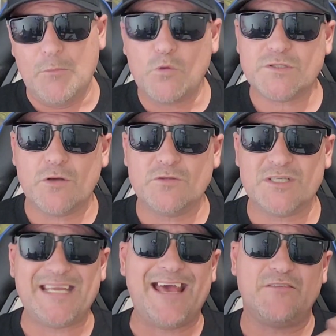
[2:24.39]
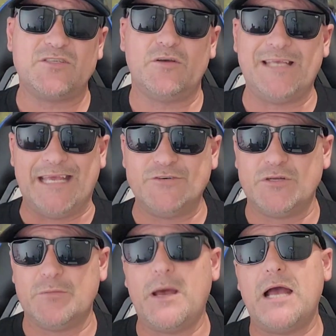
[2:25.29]
Also, just outside the
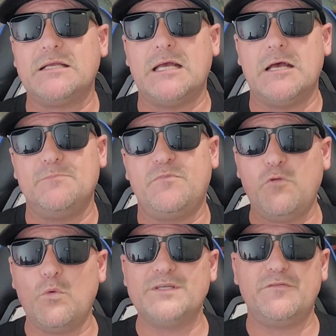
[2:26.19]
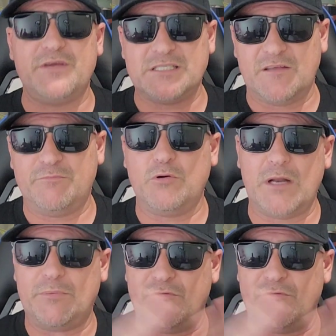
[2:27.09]
entry of the park, for Winterfest, they've put up a